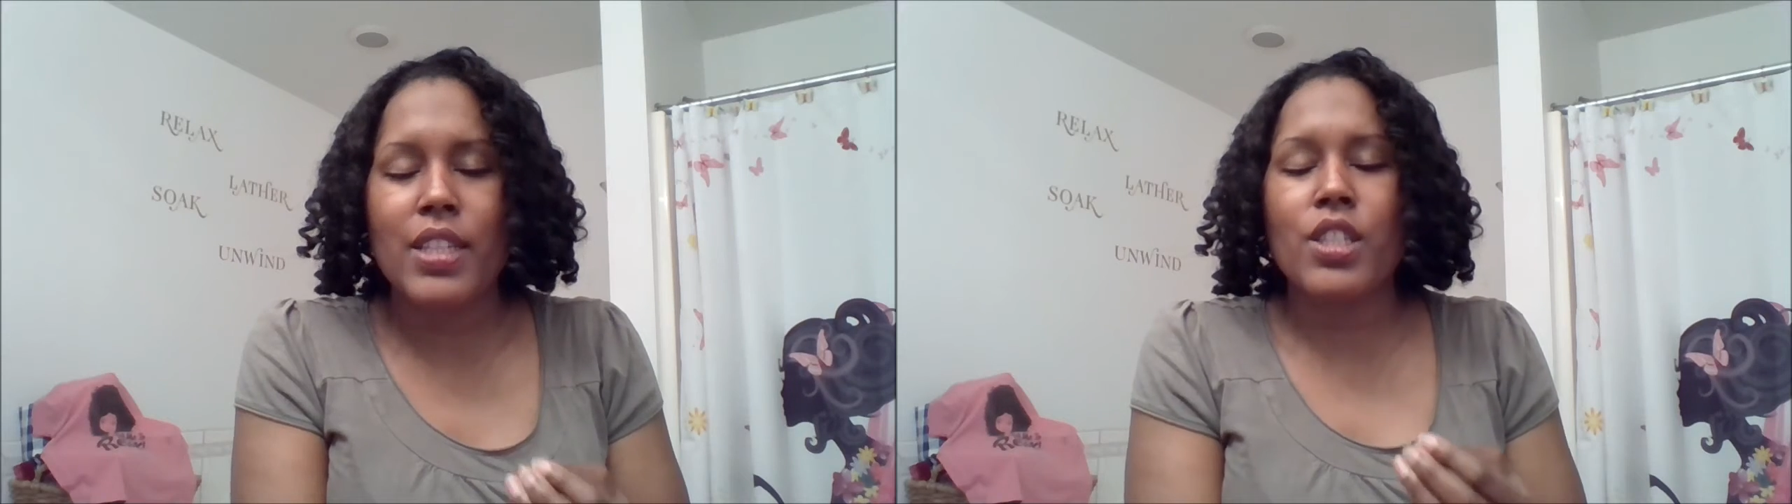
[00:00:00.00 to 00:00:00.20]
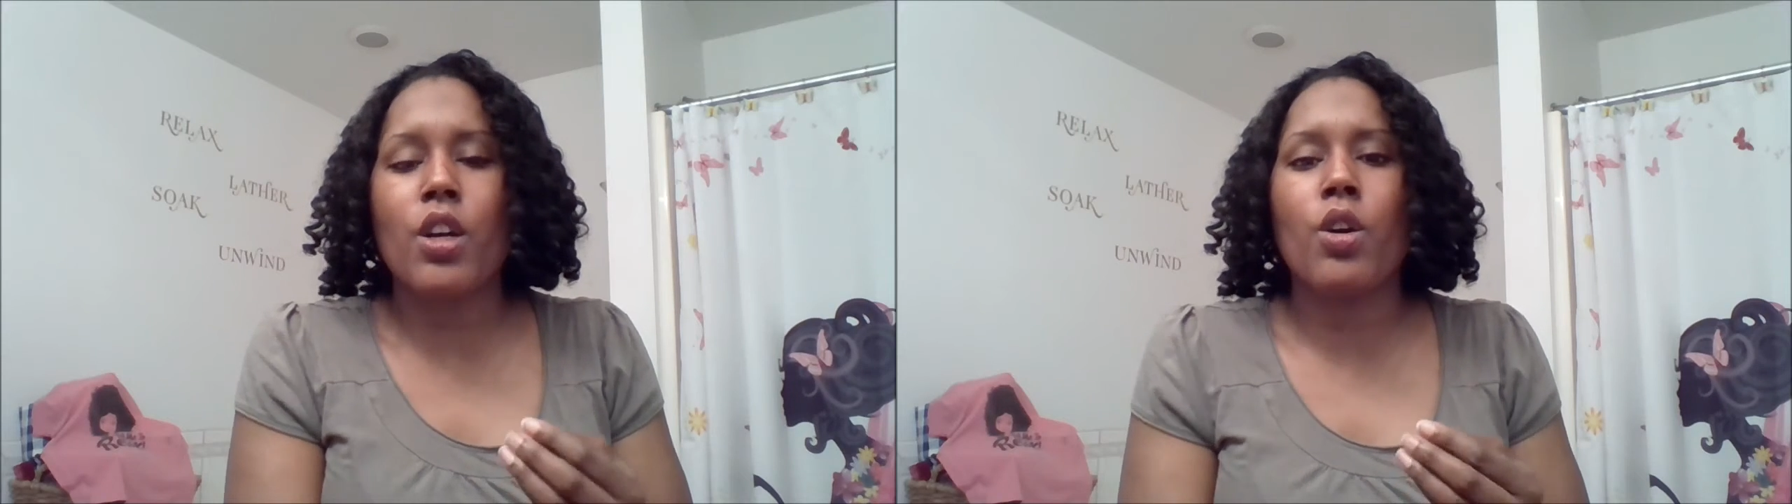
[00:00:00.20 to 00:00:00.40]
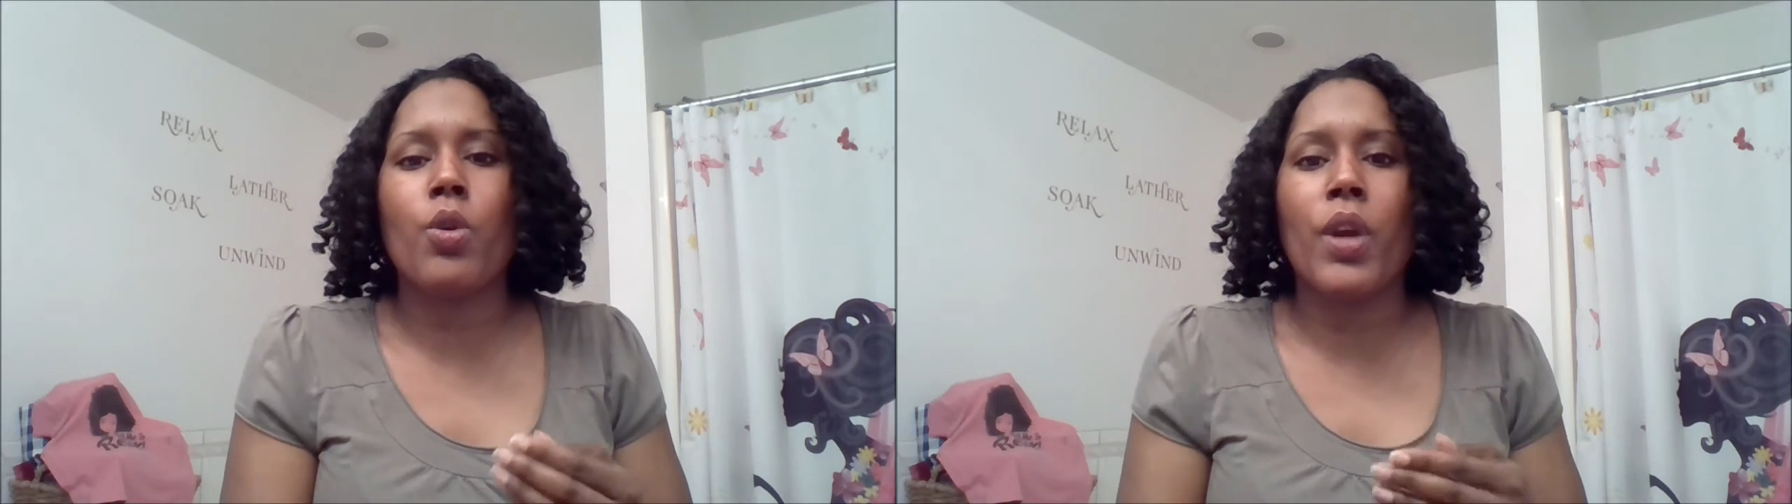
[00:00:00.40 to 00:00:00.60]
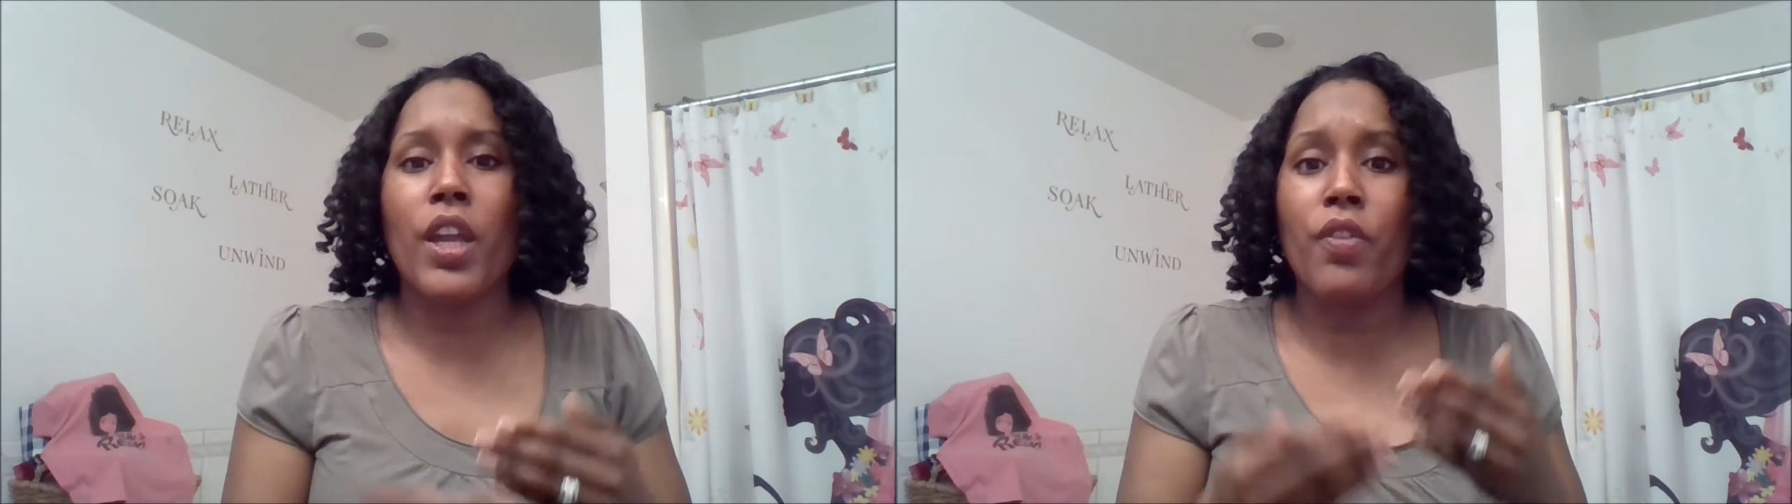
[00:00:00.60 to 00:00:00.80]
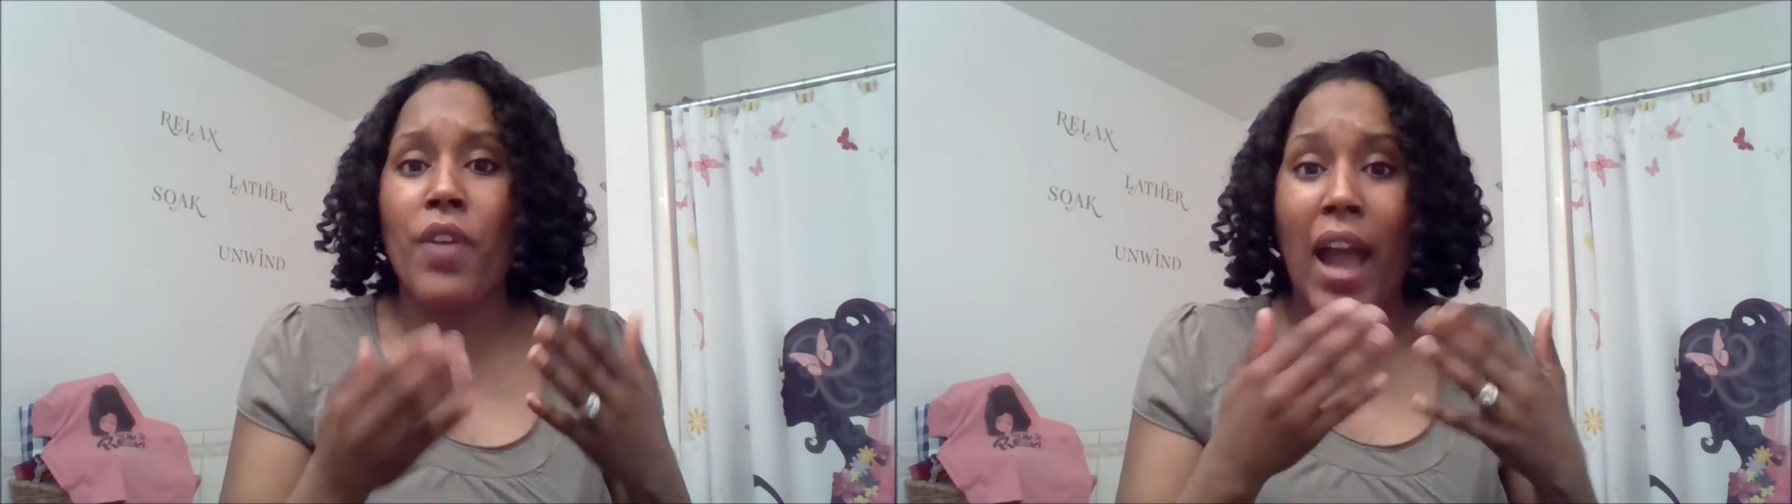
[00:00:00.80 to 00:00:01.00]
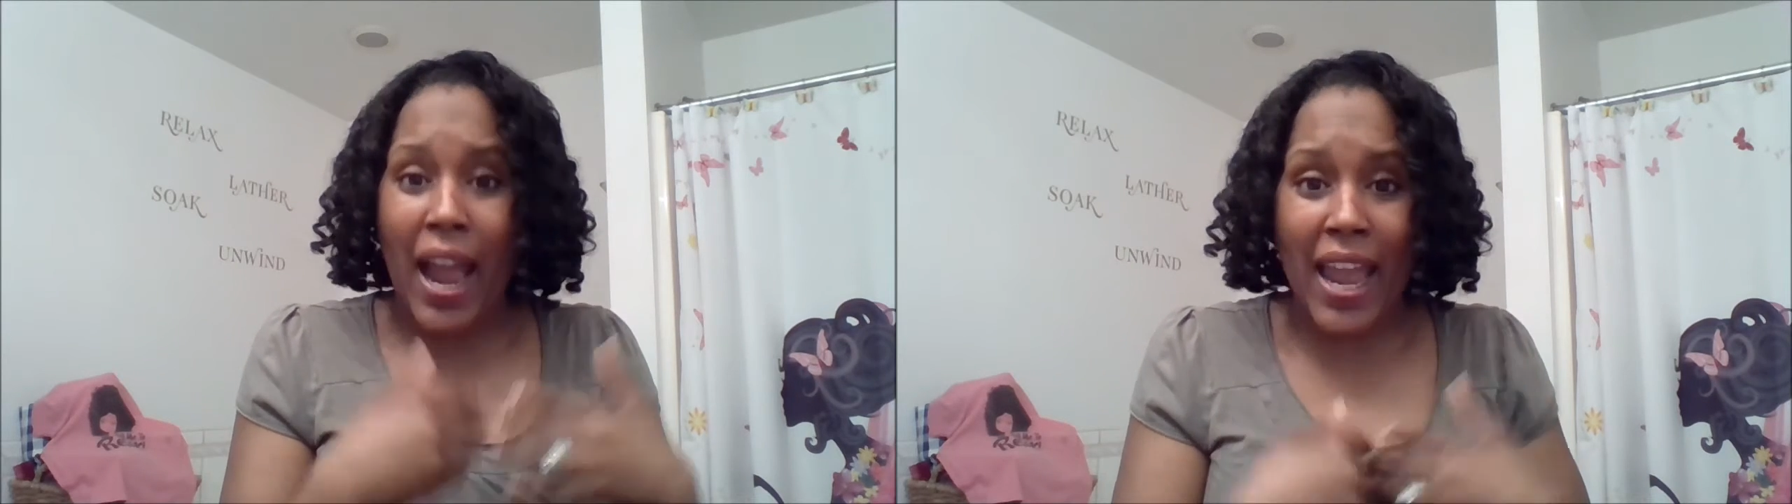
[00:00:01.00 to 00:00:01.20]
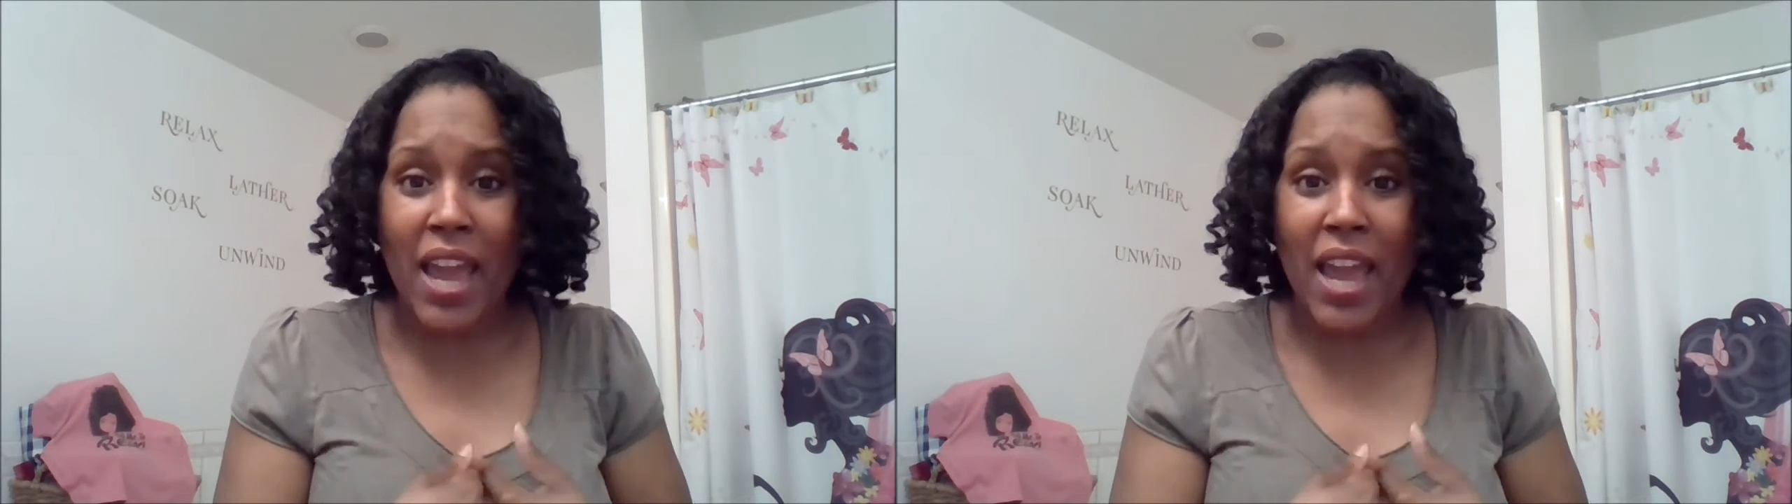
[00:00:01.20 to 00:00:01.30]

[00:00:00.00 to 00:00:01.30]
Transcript: So if I